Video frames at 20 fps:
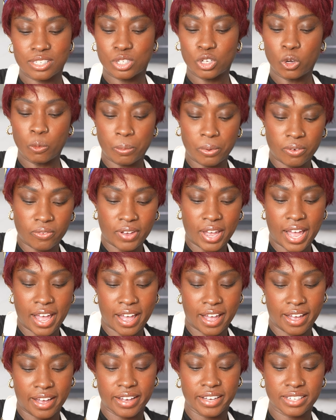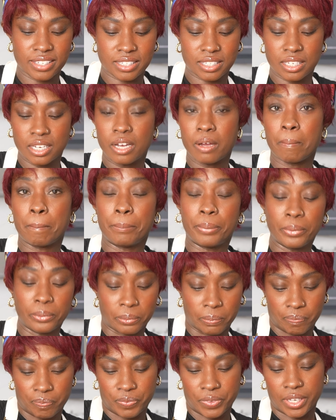super fast.
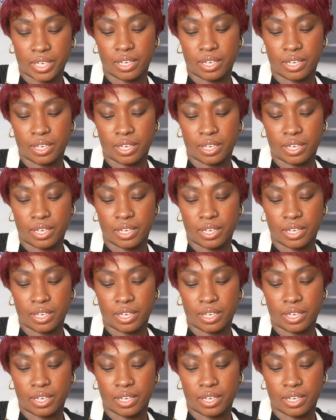Boom.